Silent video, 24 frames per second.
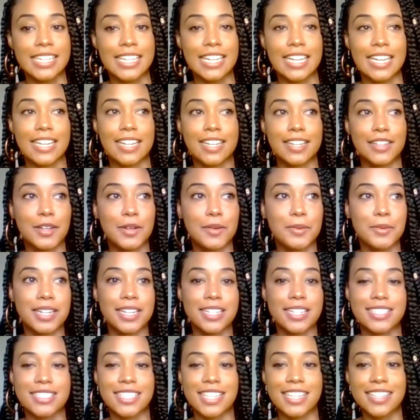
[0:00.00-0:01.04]
And I know when
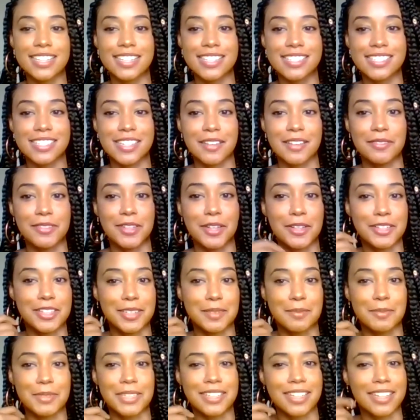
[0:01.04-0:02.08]
I say this stuff, y'all are
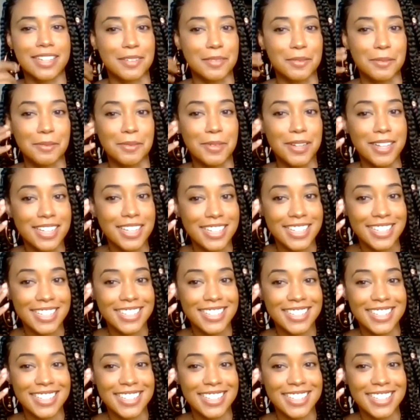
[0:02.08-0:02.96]
gonna be like, what?